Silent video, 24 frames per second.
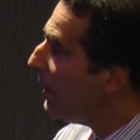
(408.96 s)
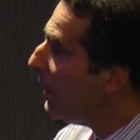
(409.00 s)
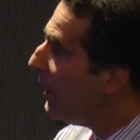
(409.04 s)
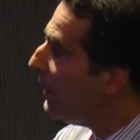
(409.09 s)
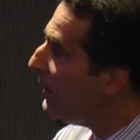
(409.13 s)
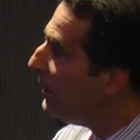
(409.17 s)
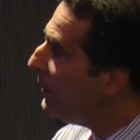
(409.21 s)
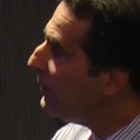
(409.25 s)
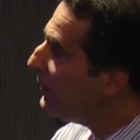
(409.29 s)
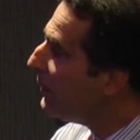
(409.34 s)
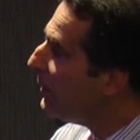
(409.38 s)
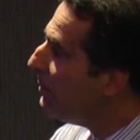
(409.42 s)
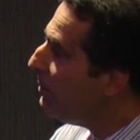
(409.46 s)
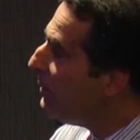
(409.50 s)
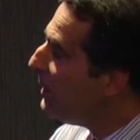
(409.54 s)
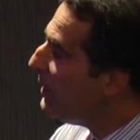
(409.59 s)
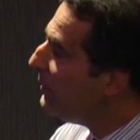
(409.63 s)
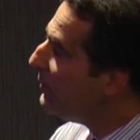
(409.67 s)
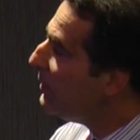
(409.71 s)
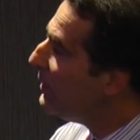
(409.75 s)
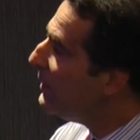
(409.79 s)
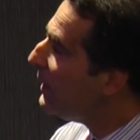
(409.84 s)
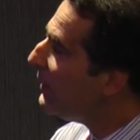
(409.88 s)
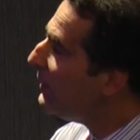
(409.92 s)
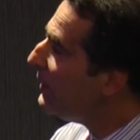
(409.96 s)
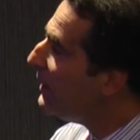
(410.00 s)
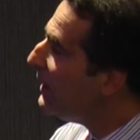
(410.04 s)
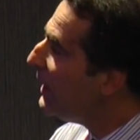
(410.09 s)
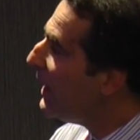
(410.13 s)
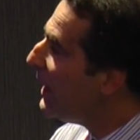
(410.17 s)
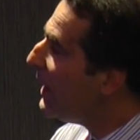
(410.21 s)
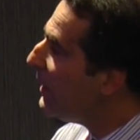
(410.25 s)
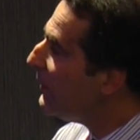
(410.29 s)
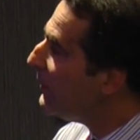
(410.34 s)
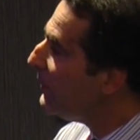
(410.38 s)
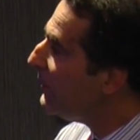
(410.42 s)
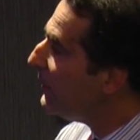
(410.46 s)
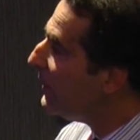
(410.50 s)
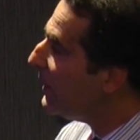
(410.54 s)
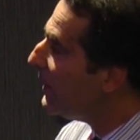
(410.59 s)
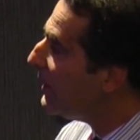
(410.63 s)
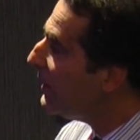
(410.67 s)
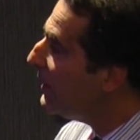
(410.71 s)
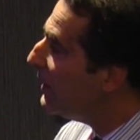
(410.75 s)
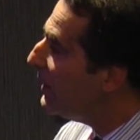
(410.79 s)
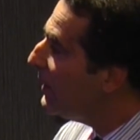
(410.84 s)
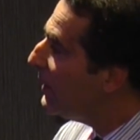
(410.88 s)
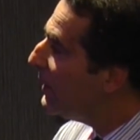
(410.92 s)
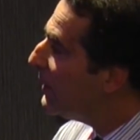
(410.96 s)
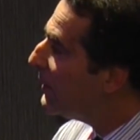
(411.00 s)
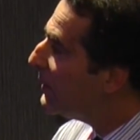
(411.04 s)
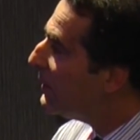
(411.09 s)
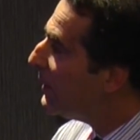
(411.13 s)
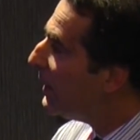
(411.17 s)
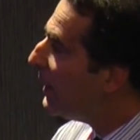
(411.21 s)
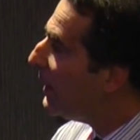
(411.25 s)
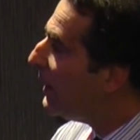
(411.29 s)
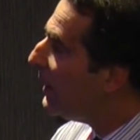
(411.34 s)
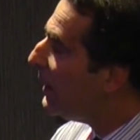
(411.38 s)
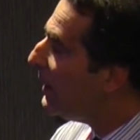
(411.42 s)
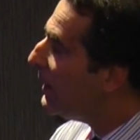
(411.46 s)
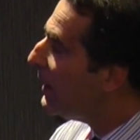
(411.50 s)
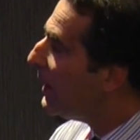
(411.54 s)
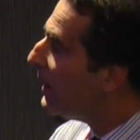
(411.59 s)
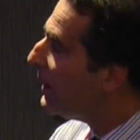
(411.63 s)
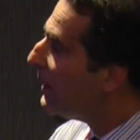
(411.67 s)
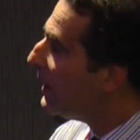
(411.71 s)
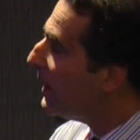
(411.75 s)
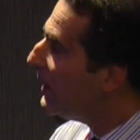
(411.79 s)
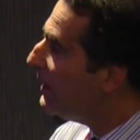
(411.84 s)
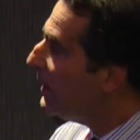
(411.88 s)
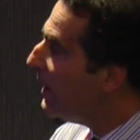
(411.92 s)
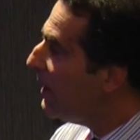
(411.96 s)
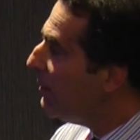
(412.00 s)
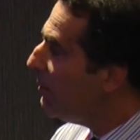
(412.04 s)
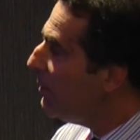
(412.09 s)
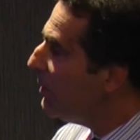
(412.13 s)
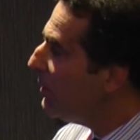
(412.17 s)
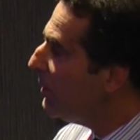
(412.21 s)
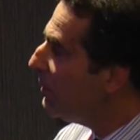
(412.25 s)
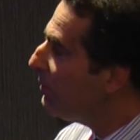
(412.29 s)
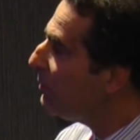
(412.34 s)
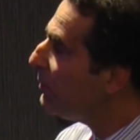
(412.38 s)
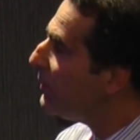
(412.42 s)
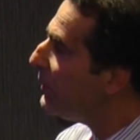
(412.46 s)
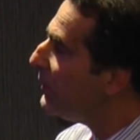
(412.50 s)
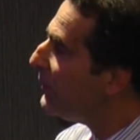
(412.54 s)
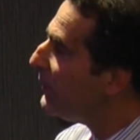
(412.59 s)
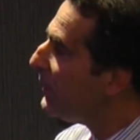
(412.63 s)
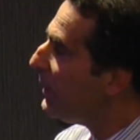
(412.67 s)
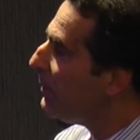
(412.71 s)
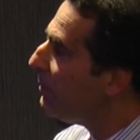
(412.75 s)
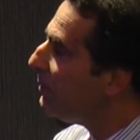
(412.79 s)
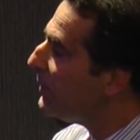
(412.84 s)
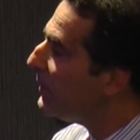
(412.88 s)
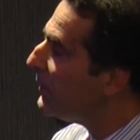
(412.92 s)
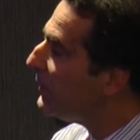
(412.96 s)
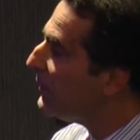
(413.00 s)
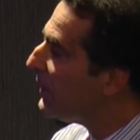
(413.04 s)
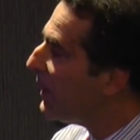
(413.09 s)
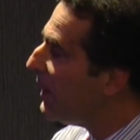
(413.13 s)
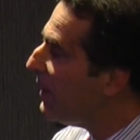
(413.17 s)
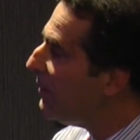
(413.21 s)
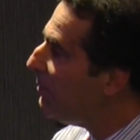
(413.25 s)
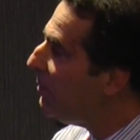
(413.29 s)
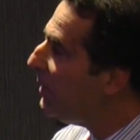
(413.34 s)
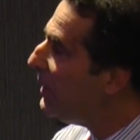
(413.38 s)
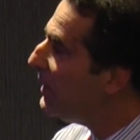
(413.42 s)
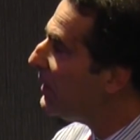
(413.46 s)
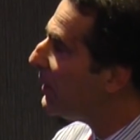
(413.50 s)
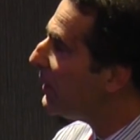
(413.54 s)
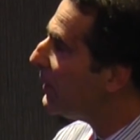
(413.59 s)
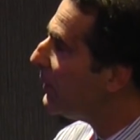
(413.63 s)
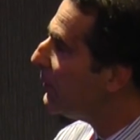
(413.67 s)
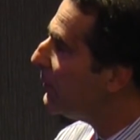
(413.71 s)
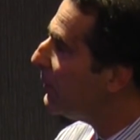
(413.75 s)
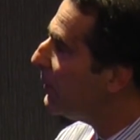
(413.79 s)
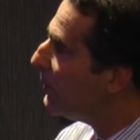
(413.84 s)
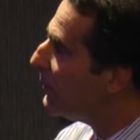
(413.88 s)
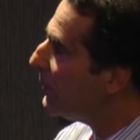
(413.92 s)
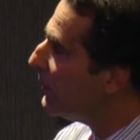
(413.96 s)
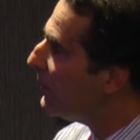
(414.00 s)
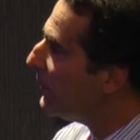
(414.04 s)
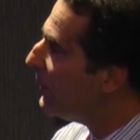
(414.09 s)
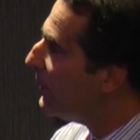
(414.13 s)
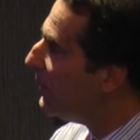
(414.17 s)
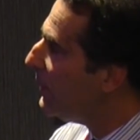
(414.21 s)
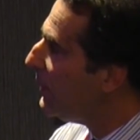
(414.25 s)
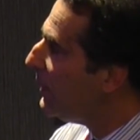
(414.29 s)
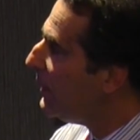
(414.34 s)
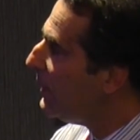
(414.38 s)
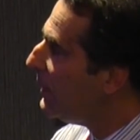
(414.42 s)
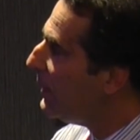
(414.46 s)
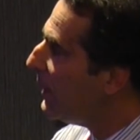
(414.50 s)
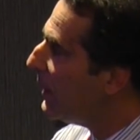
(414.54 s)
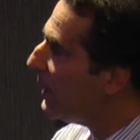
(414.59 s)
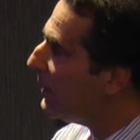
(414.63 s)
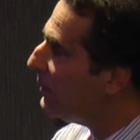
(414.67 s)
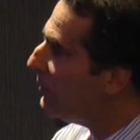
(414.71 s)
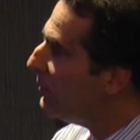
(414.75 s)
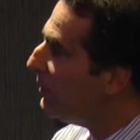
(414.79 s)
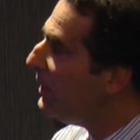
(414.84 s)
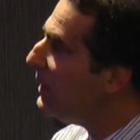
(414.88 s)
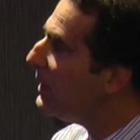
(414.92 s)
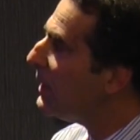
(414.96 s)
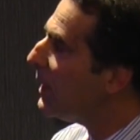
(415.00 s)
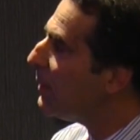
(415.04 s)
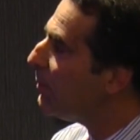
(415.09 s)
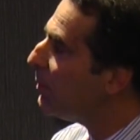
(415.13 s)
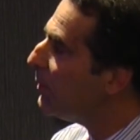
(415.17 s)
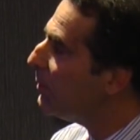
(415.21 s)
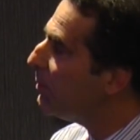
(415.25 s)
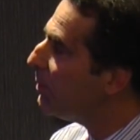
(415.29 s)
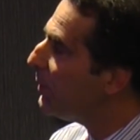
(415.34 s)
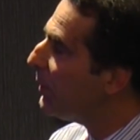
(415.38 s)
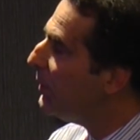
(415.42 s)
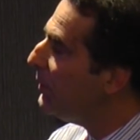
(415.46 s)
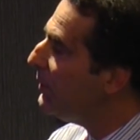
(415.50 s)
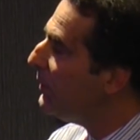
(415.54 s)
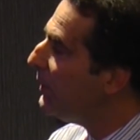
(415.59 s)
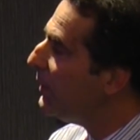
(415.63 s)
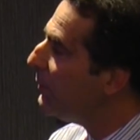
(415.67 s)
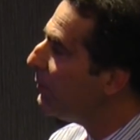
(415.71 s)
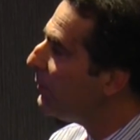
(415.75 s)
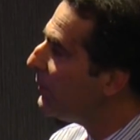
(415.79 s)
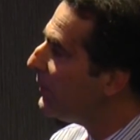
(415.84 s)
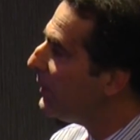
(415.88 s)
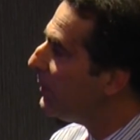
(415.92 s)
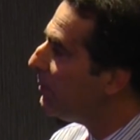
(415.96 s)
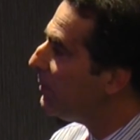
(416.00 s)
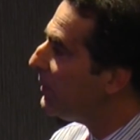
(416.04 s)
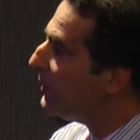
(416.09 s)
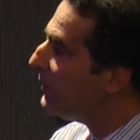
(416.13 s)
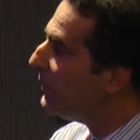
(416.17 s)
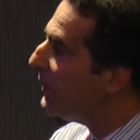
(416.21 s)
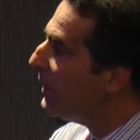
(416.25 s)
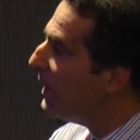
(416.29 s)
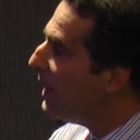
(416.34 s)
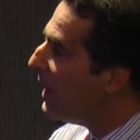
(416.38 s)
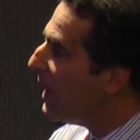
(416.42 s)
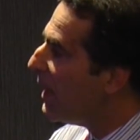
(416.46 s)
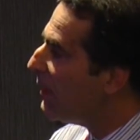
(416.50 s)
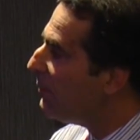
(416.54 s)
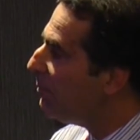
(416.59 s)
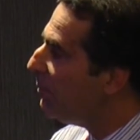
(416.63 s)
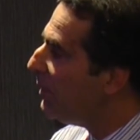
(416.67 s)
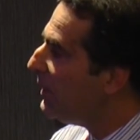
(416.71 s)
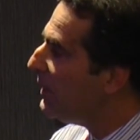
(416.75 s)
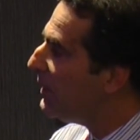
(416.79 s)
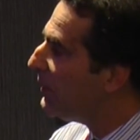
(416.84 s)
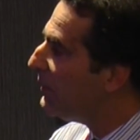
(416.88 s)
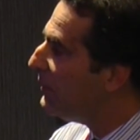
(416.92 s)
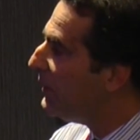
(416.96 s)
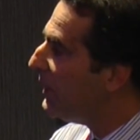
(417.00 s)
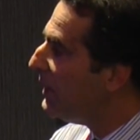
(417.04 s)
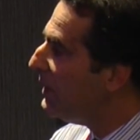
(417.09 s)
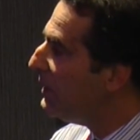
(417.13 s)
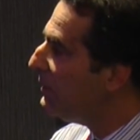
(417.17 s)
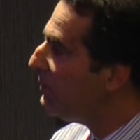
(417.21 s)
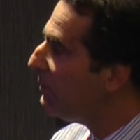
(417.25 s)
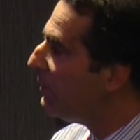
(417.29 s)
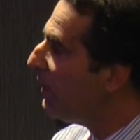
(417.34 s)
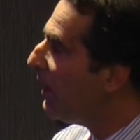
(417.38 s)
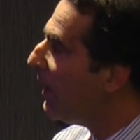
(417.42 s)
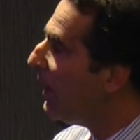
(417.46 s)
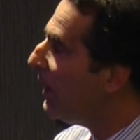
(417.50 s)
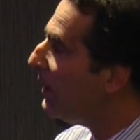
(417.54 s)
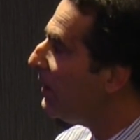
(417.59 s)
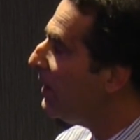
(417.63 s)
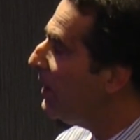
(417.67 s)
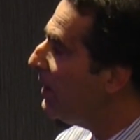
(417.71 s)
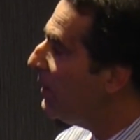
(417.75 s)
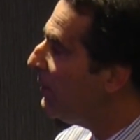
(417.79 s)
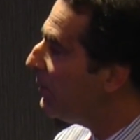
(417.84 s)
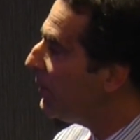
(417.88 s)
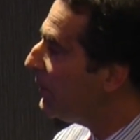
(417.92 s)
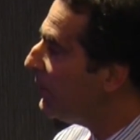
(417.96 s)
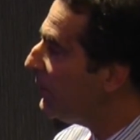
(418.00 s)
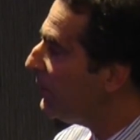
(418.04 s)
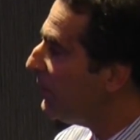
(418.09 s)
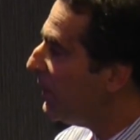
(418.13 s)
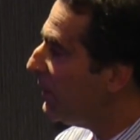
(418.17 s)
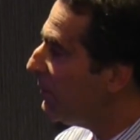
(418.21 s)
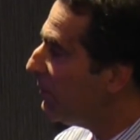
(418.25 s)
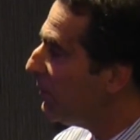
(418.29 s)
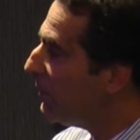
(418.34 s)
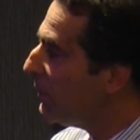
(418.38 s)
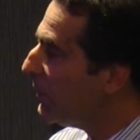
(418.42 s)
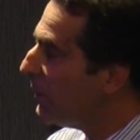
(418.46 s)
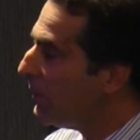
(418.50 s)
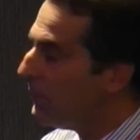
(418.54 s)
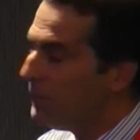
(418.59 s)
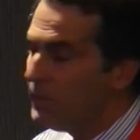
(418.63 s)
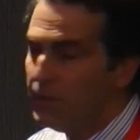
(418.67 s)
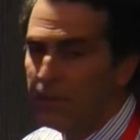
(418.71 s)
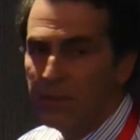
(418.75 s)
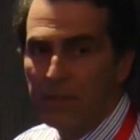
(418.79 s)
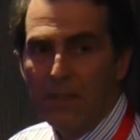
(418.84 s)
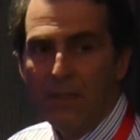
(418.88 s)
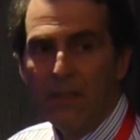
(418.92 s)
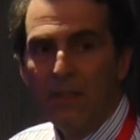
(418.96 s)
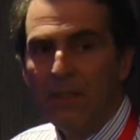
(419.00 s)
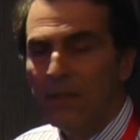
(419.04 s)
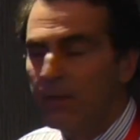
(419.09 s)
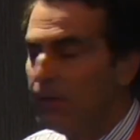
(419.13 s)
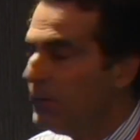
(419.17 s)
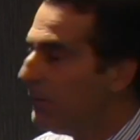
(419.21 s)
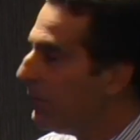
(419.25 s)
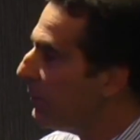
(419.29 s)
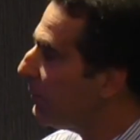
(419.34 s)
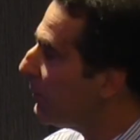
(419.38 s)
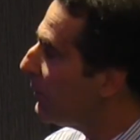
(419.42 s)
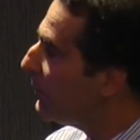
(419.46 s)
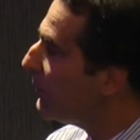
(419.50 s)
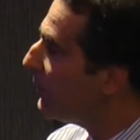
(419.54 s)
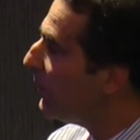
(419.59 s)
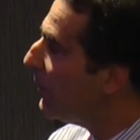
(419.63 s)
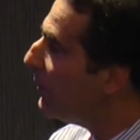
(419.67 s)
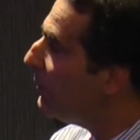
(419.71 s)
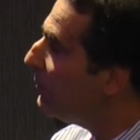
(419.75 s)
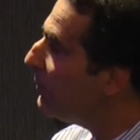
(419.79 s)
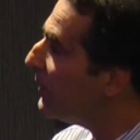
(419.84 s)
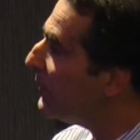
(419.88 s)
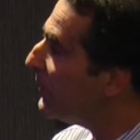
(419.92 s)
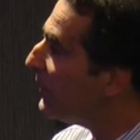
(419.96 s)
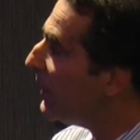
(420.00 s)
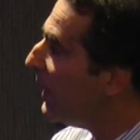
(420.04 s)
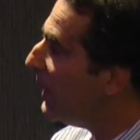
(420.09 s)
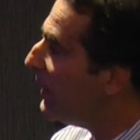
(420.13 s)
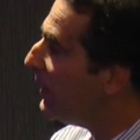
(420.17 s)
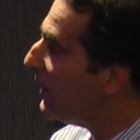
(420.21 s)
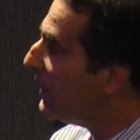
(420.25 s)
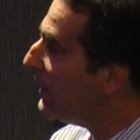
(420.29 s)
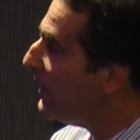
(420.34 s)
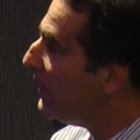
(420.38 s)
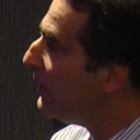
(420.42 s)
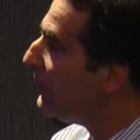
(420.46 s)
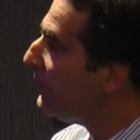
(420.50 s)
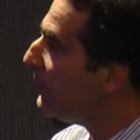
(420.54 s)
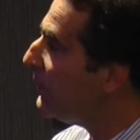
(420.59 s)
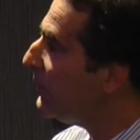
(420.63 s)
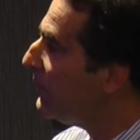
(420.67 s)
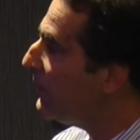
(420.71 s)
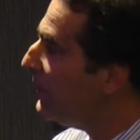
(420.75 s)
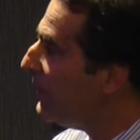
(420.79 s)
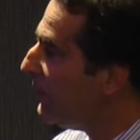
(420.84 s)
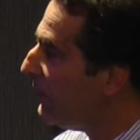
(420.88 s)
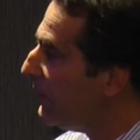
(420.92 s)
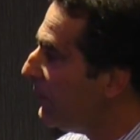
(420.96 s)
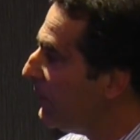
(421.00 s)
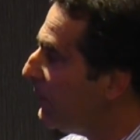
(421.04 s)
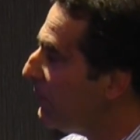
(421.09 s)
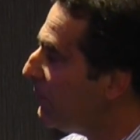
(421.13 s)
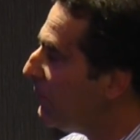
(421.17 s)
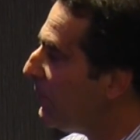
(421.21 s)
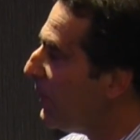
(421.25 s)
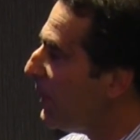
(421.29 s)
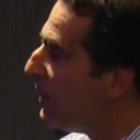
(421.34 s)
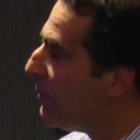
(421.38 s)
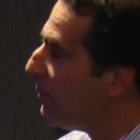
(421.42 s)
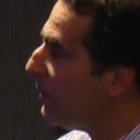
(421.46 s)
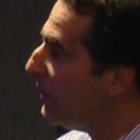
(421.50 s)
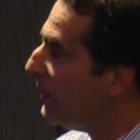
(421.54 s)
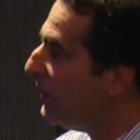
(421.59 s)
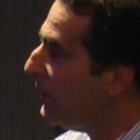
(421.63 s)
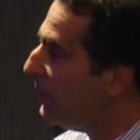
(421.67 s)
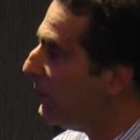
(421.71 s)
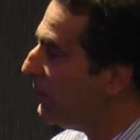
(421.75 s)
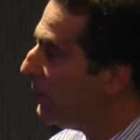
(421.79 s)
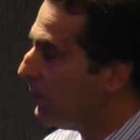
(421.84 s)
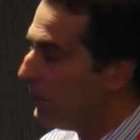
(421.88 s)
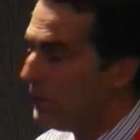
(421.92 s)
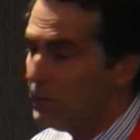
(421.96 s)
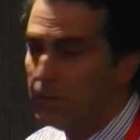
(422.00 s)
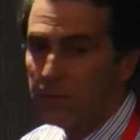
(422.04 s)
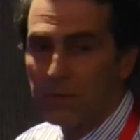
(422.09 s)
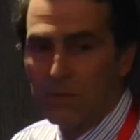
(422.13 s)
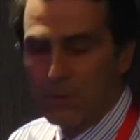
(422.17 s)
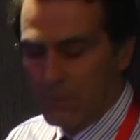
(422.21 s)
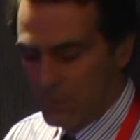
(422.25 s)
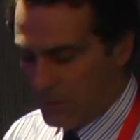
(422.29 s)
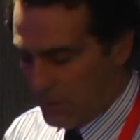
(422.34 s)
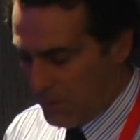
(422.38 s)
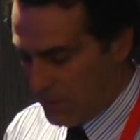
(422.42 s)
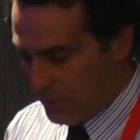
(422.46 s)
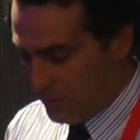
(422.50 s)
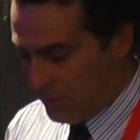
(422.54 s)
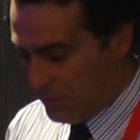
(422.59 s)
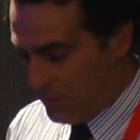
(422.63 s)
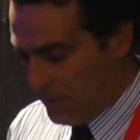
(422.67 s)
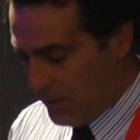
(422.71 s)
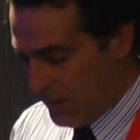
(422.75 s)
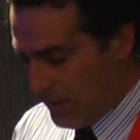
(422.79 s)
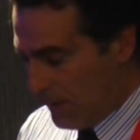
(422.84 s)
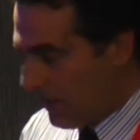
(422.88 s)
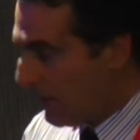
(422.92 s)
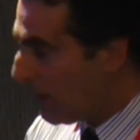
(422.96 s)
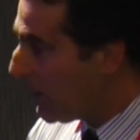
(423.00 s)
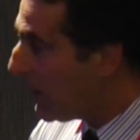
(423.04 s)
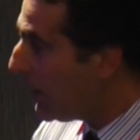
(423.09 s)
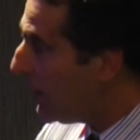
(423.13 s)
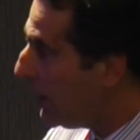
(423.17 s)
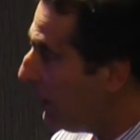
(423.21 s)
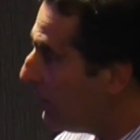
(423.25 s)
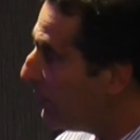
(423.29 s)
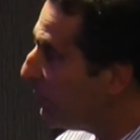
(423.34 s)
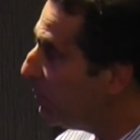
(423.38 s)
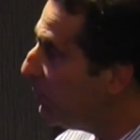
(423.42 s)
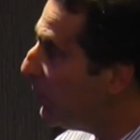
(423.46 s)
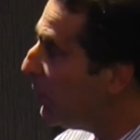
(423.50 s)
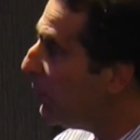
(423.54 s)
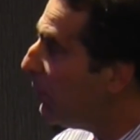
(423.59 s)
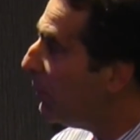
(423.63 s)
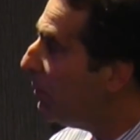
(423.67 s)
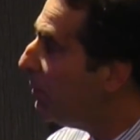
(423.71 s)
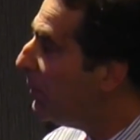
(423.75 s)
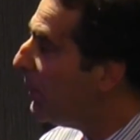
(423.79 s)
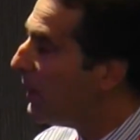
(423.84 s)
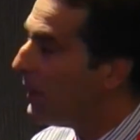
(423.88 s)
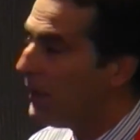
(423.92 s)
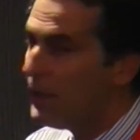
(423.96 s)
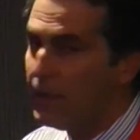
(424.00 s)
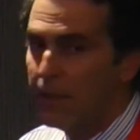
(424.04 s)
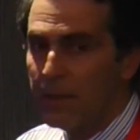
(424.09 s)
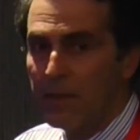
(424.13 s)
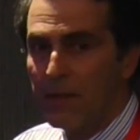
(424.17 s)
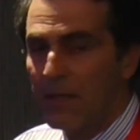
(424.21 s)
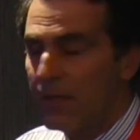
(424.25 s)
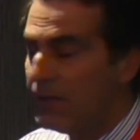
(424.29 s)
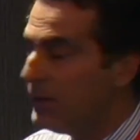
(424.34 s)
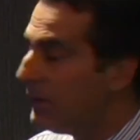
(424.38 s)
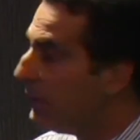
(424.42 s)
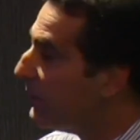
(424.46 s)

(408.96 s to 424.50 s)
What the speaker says: And as I mentioned at the outset, a number of receptors have been, the G-couple protein receptors have been identified for several of the resolvins, and I guess this family is going to grow as more are